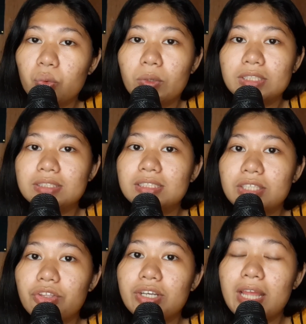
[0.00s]
whilst the
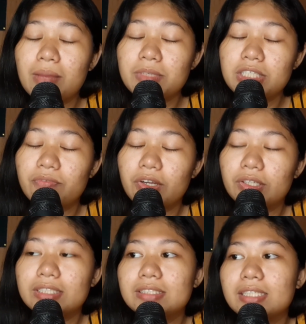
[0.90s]
Southern Hemisphere
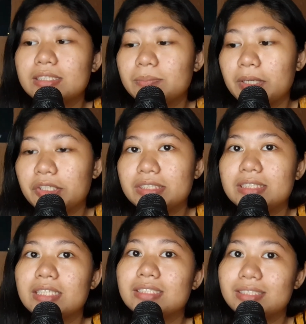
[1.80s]
is
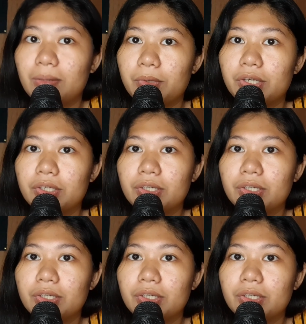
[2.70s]
experiencing summer.